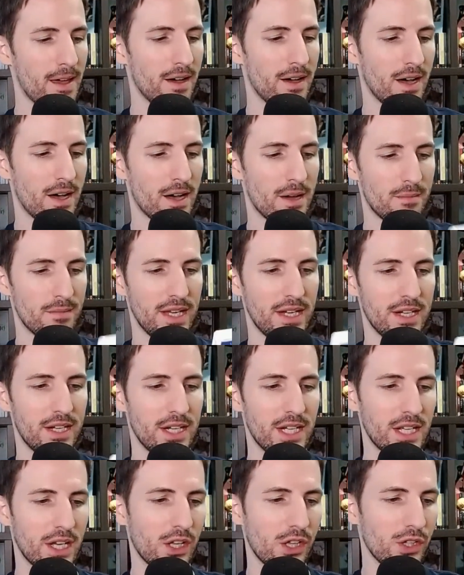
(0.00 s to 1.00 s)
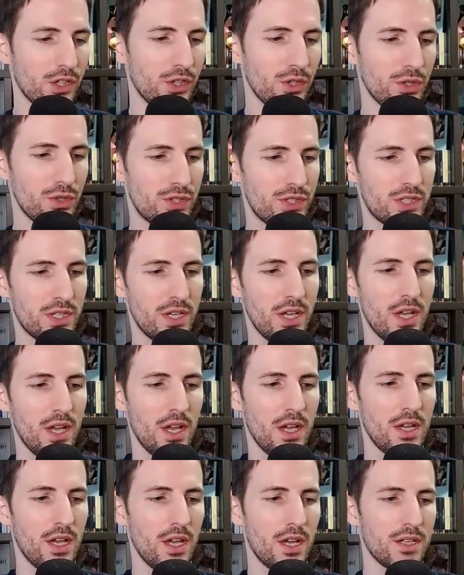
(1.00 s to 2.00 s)
and it includes
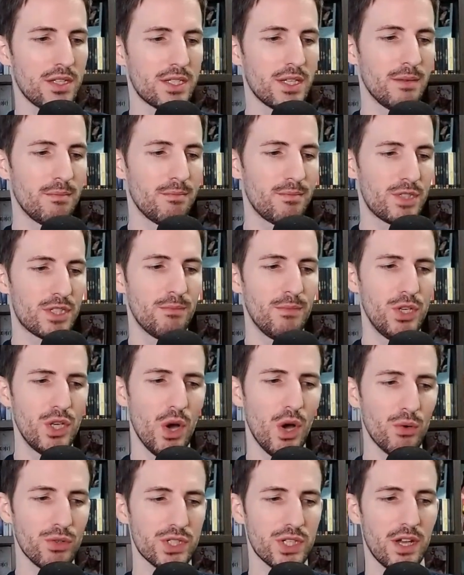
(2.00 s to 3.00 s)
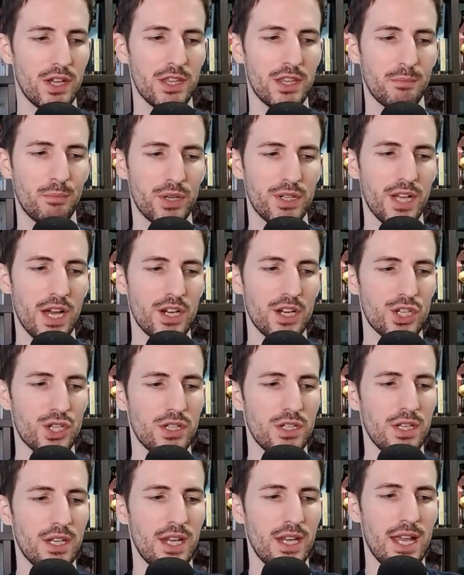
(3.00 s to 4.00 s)
some notes on the
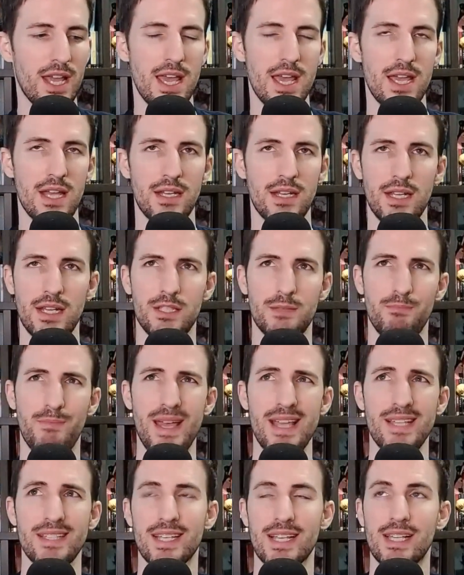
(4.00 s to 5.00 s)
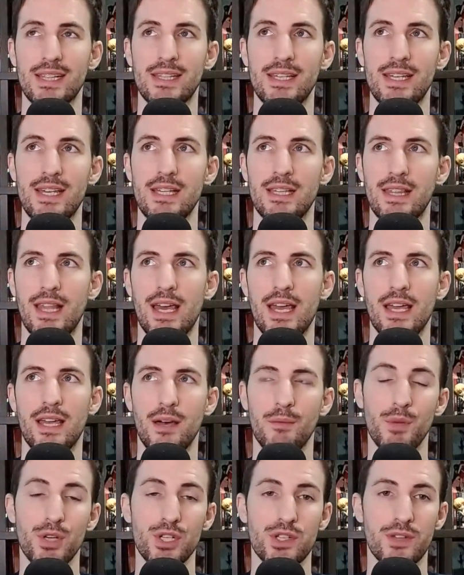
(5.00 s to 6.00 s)
production, and it's basically like
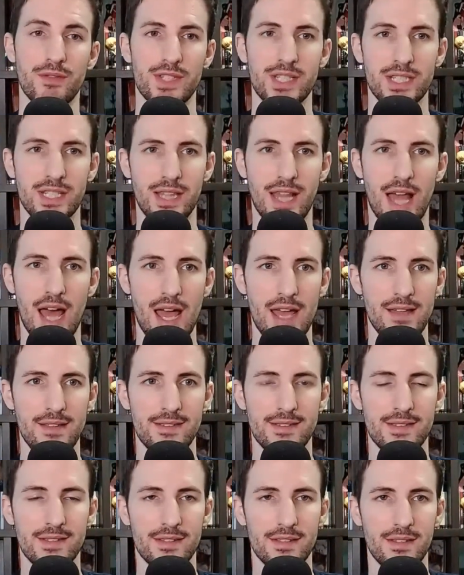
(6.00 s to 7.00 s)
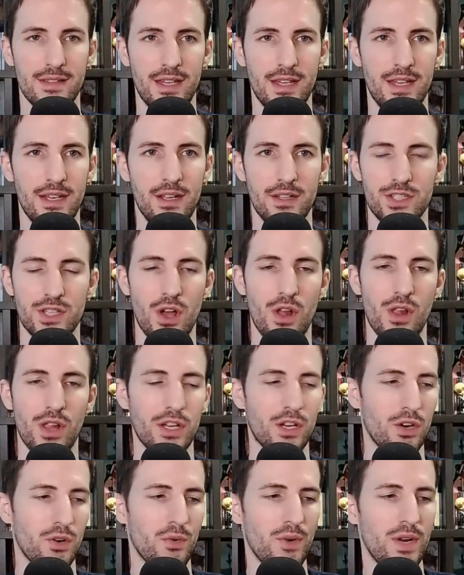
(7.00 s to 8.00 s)
a bunch of slides, and it's all
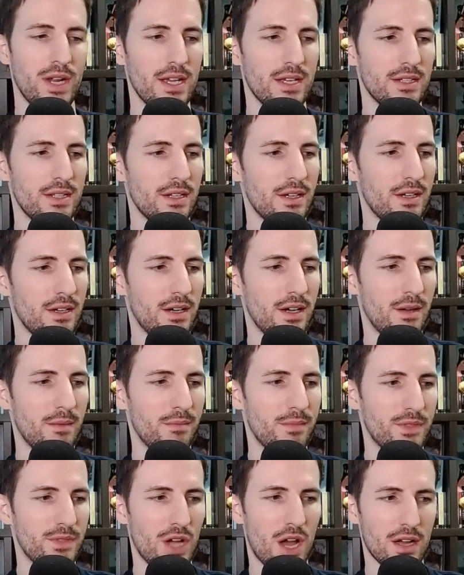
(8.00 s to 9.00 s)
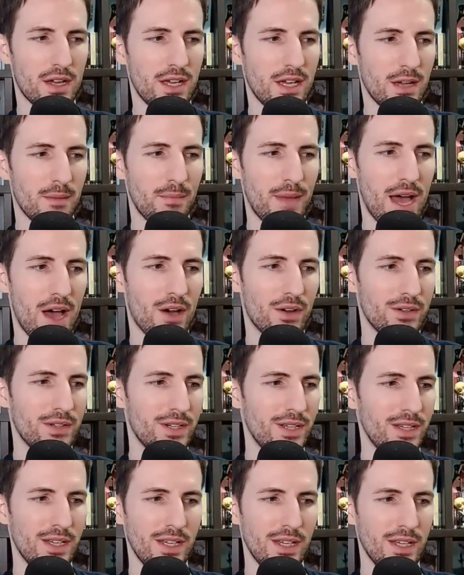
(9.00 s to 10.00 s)
in Korean, talking about